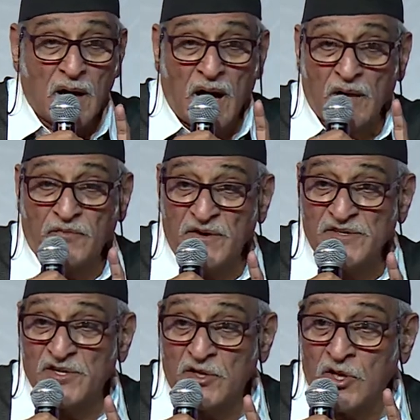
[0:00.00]
are
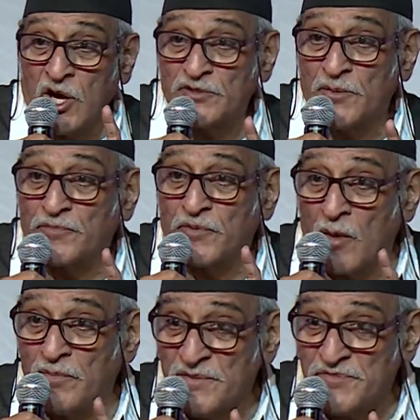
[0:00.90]
facing a lot of
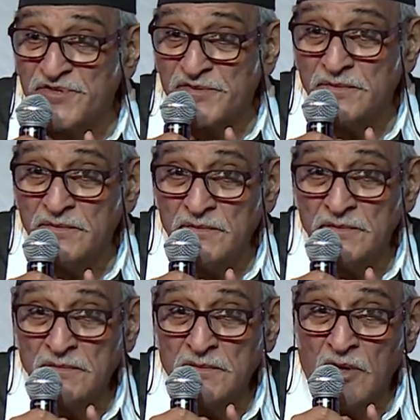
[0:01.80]
problems
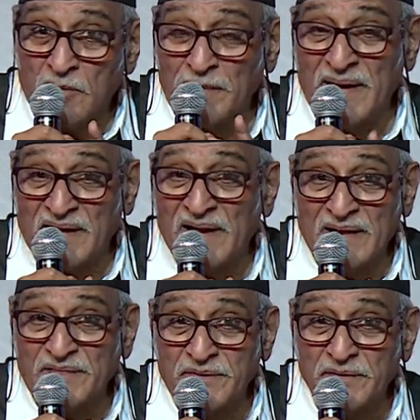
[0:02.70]
of mental
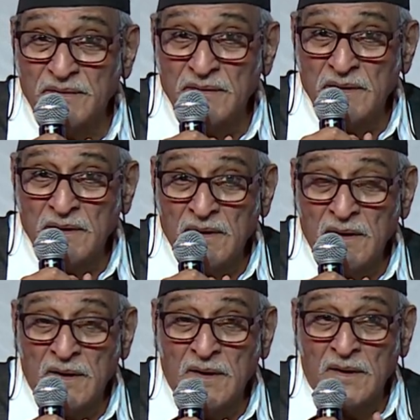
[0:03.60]
health,
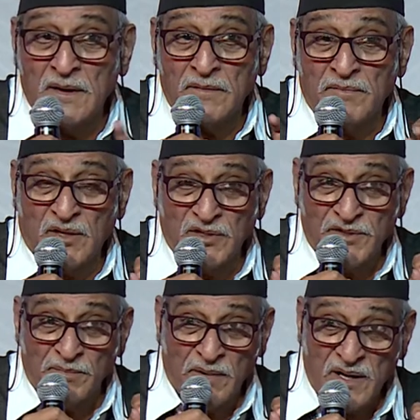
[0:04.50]
because
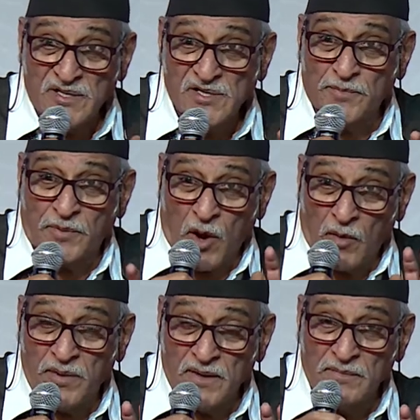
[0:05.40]
the major
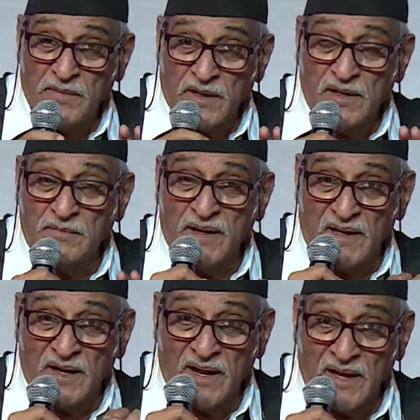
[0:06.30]
problem in
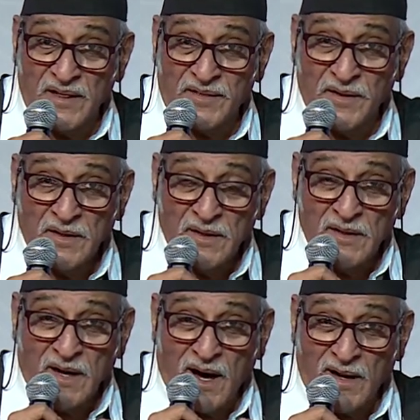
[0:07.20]
mental health
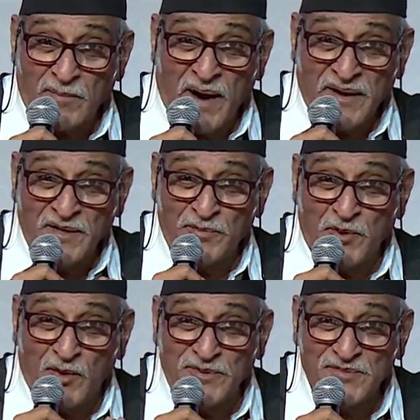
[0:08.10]
are minor
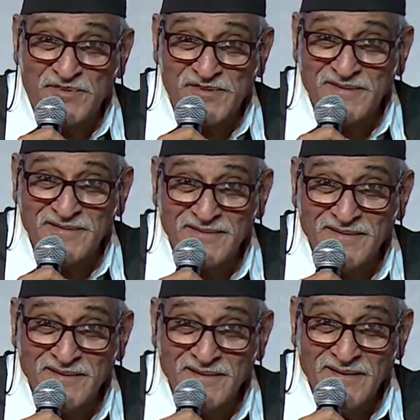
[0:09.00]
problems
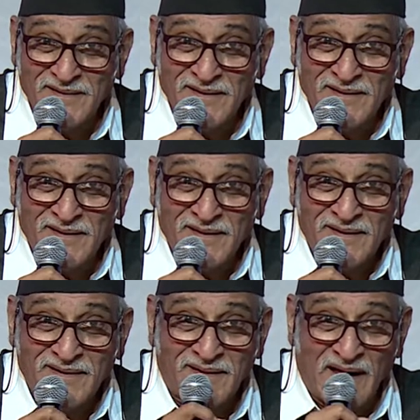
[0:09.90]

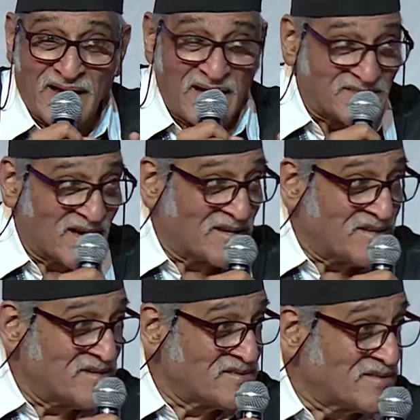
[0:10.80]
like
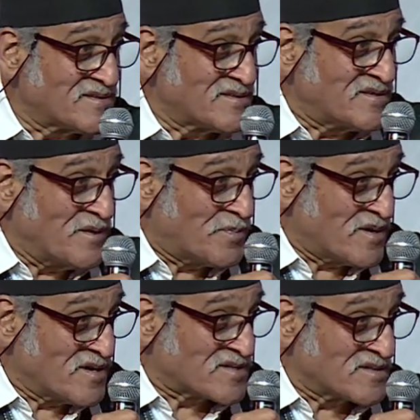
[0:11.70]
anxieties,
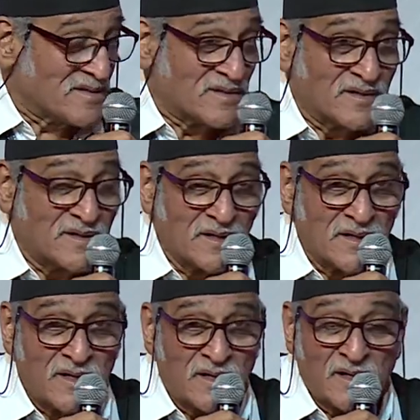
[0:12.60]
depression,
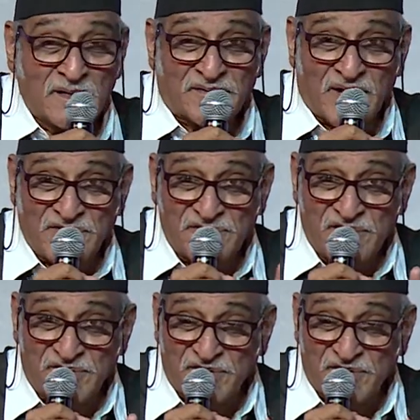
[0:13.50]
transient